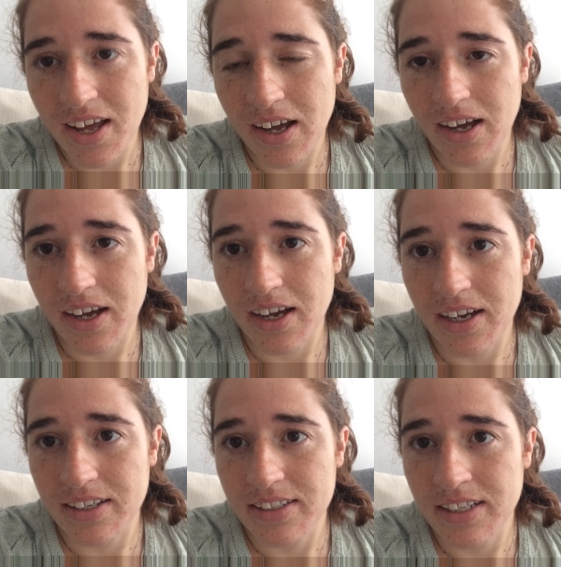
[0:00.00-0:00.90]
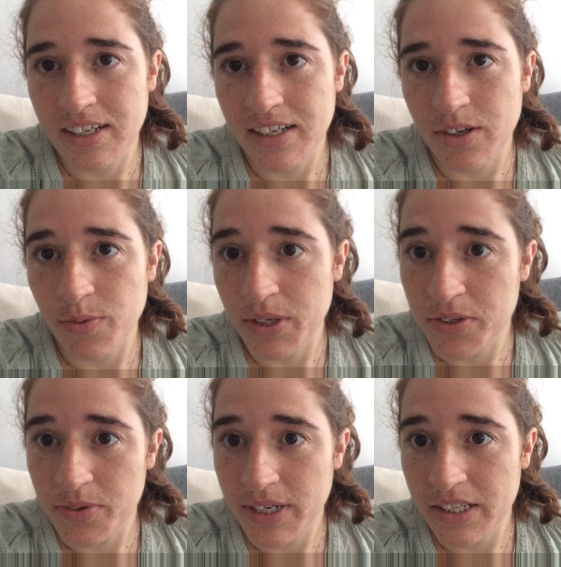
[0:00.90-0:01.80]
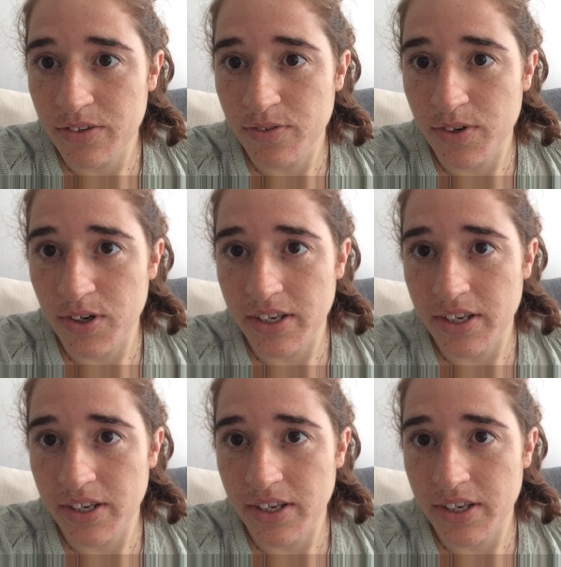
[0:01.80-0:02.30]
and what you read for